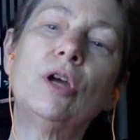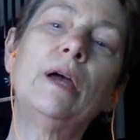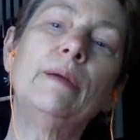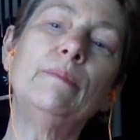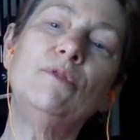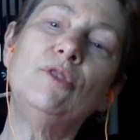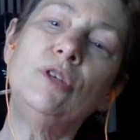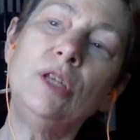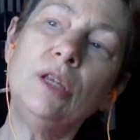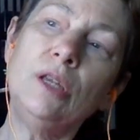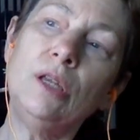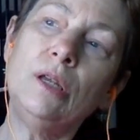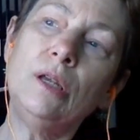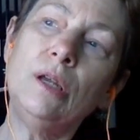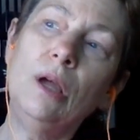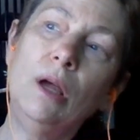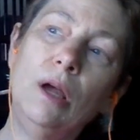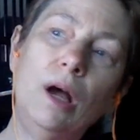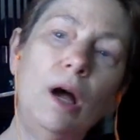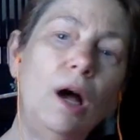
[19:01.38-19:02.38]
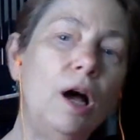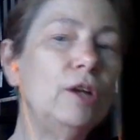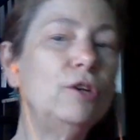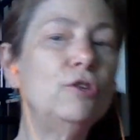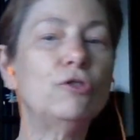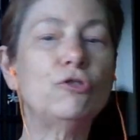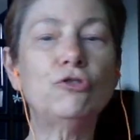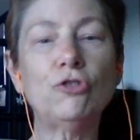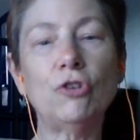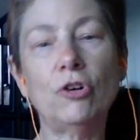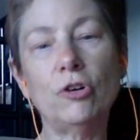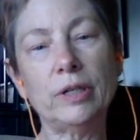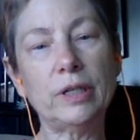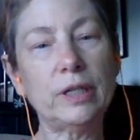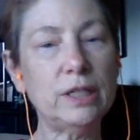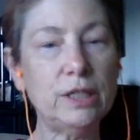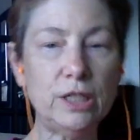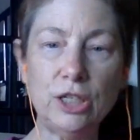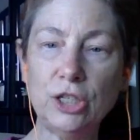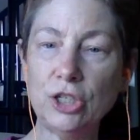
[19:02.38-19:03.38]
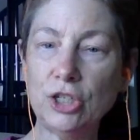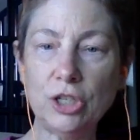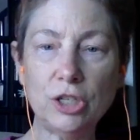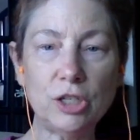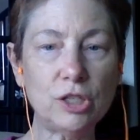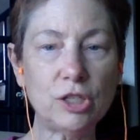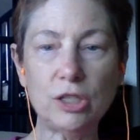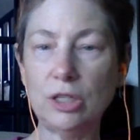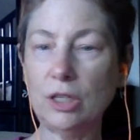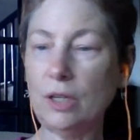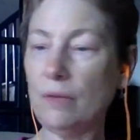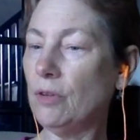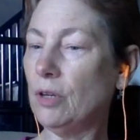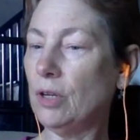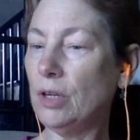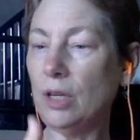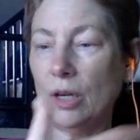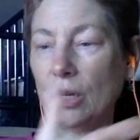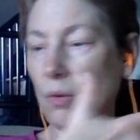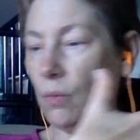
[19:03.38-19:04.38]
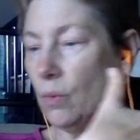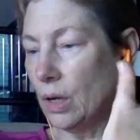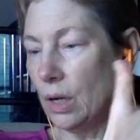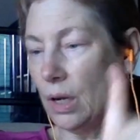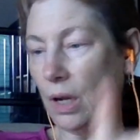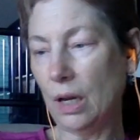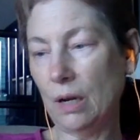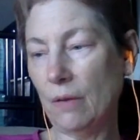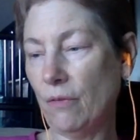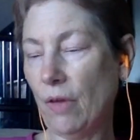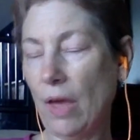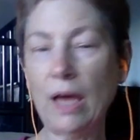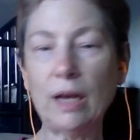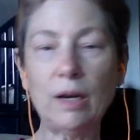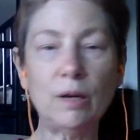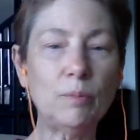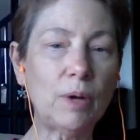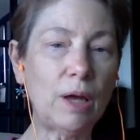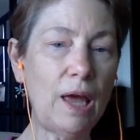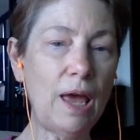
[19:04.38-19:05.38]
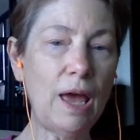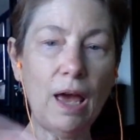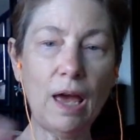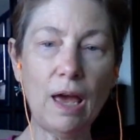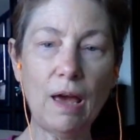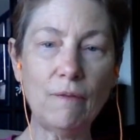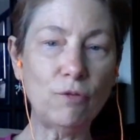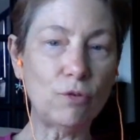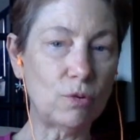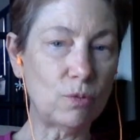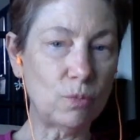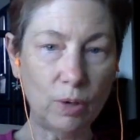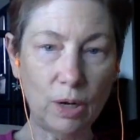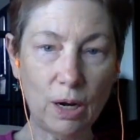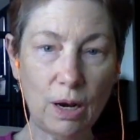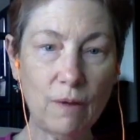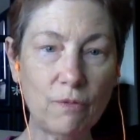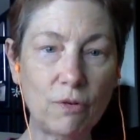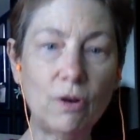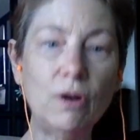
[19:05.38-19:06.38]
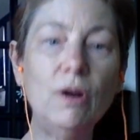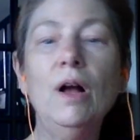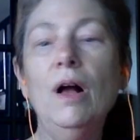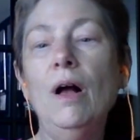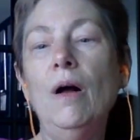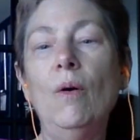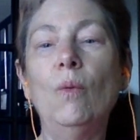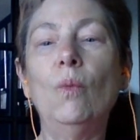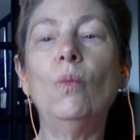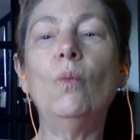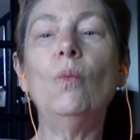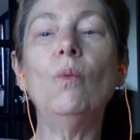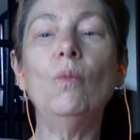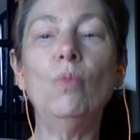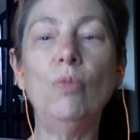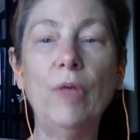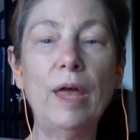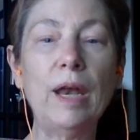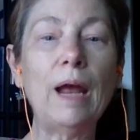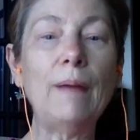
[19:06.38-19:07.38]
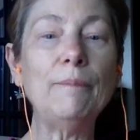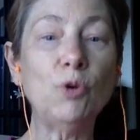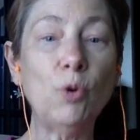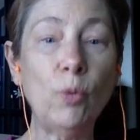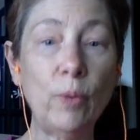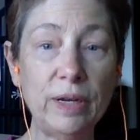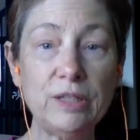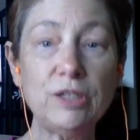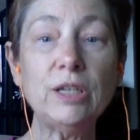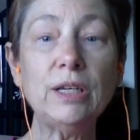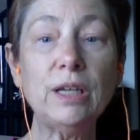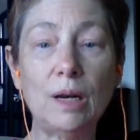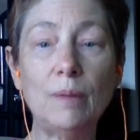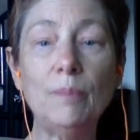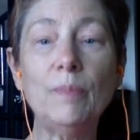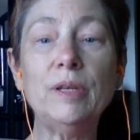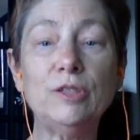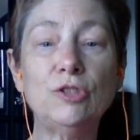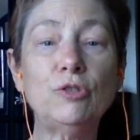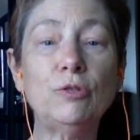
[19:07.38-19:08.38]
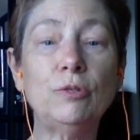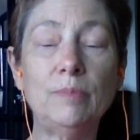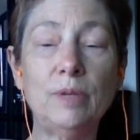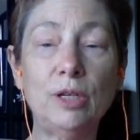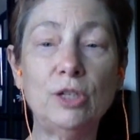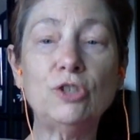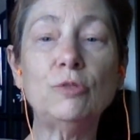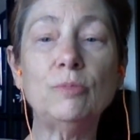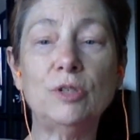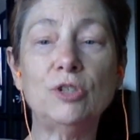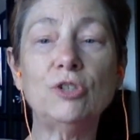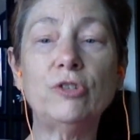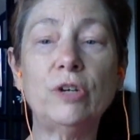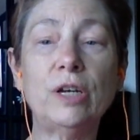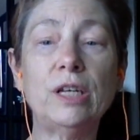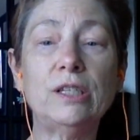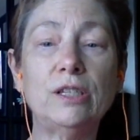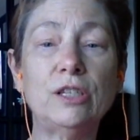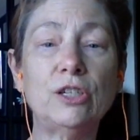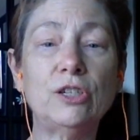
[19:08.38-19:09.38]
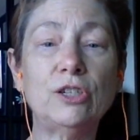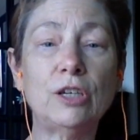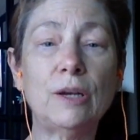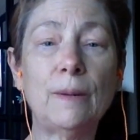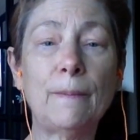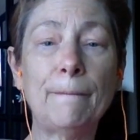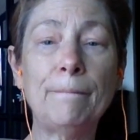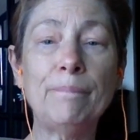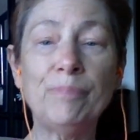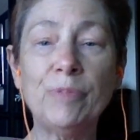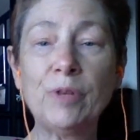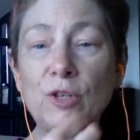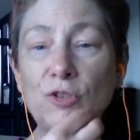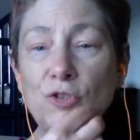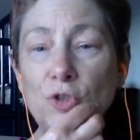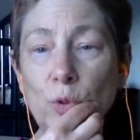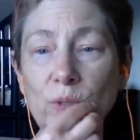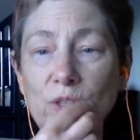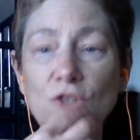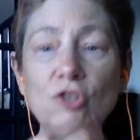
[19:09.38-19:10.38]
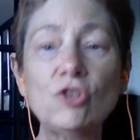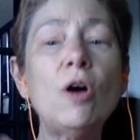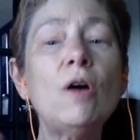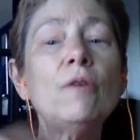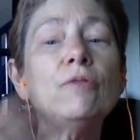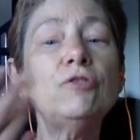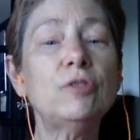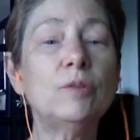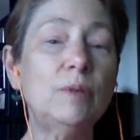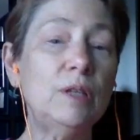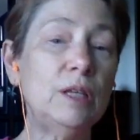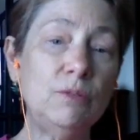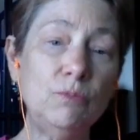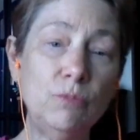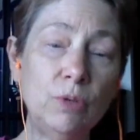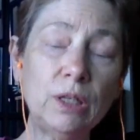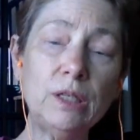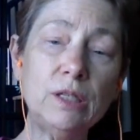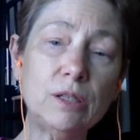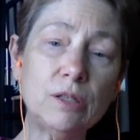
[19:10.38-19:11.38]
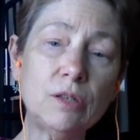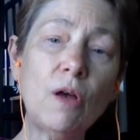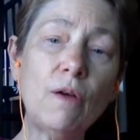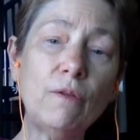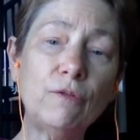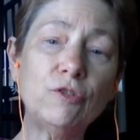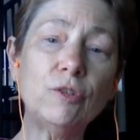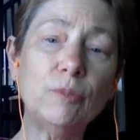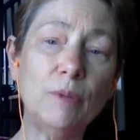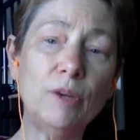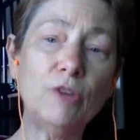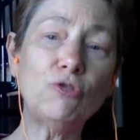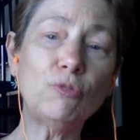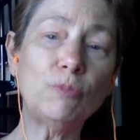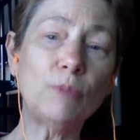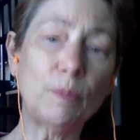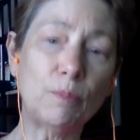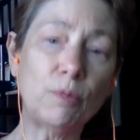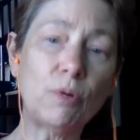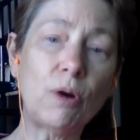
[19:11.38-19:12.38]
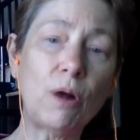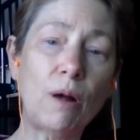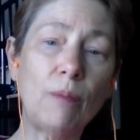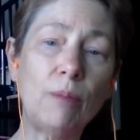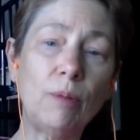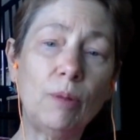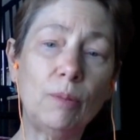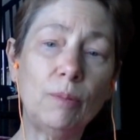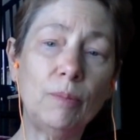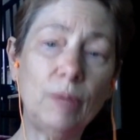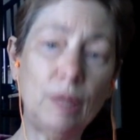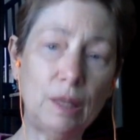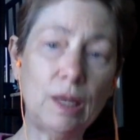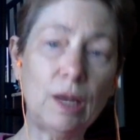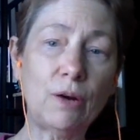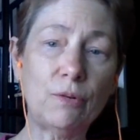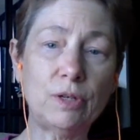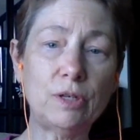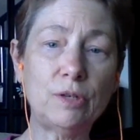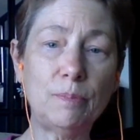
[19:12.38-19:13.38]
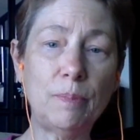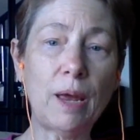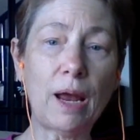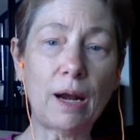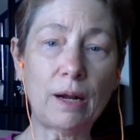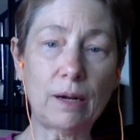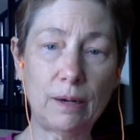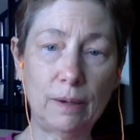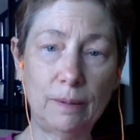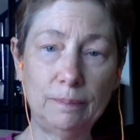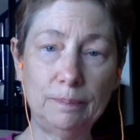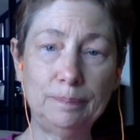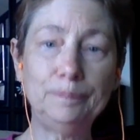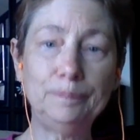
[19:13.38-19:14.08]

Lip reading: time t, under certain conditions, given, what kind of atom I have or whatever, that I'm going to get a measurement transition. So it really solves the measurement problem in that respect.